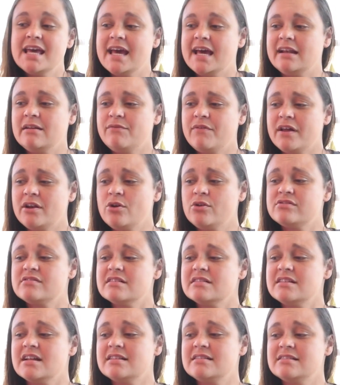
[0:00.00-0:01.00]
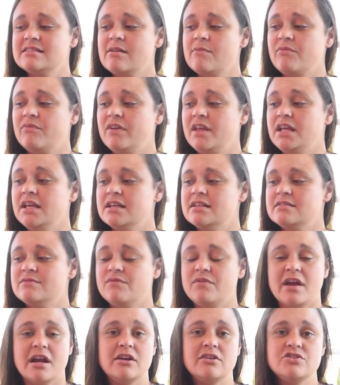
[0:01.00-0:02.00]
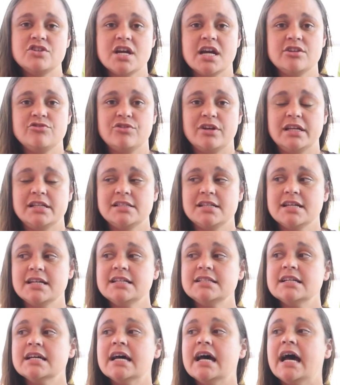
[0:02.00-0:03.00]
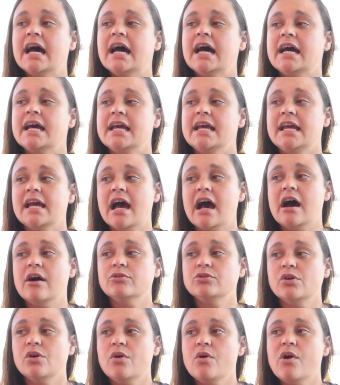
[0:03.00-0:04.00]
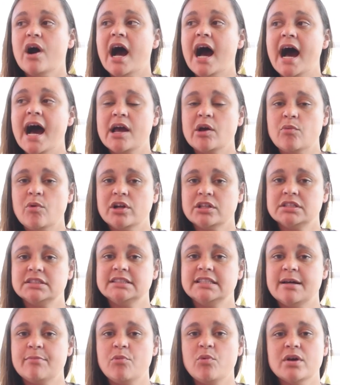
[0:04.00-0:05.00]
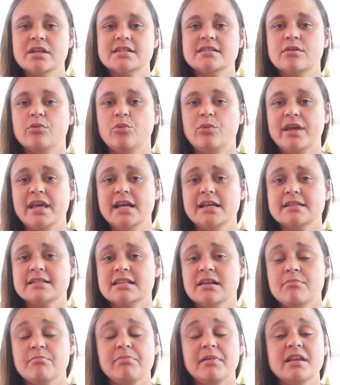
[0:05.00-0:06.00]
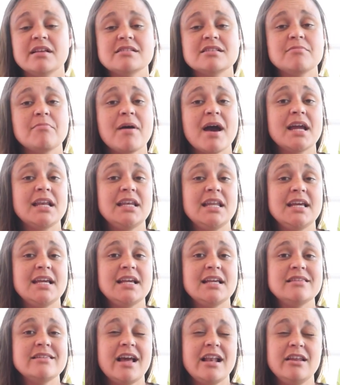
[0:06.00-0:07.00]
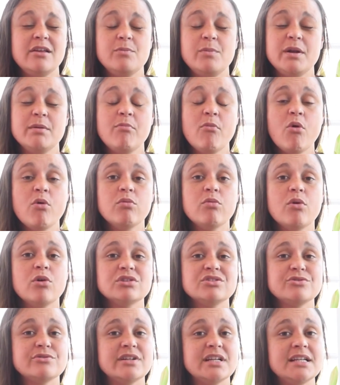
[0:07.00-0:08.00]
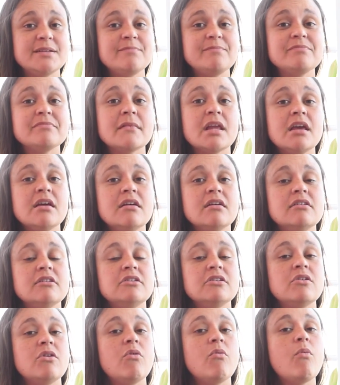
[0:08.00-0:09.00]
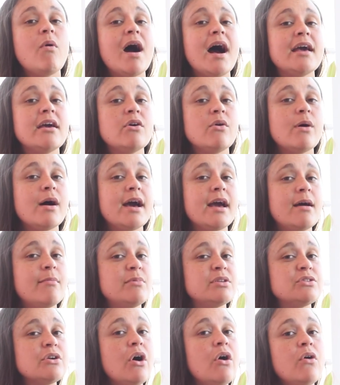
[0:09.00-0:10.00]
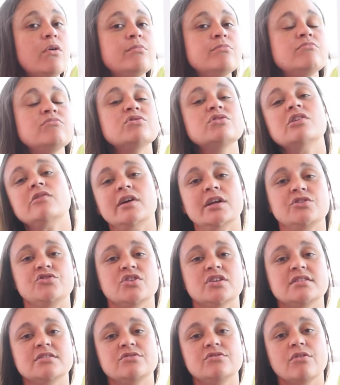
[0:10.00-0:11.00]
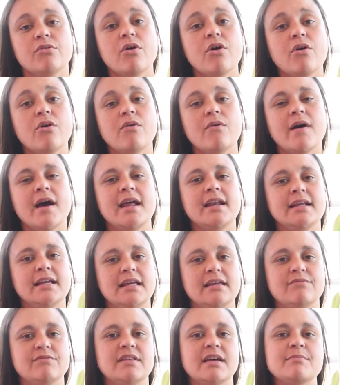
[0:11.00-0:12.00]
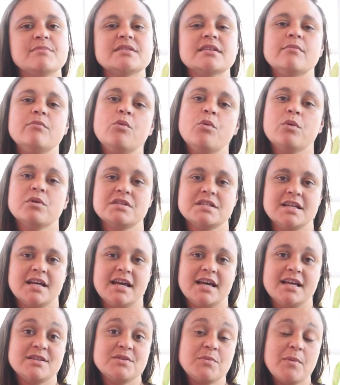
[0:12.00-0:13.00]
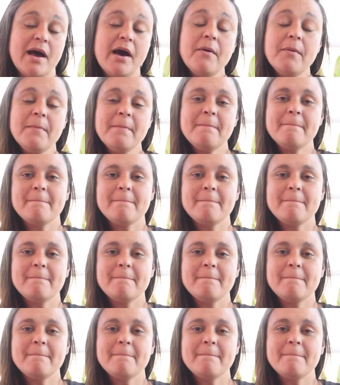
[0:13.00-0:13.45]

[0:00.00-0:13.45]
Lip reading: And if I notice that something is very dehydrated, although I water them once a week, some plants might need a little bit more watering while I am at home, so I just go and give them some water as well.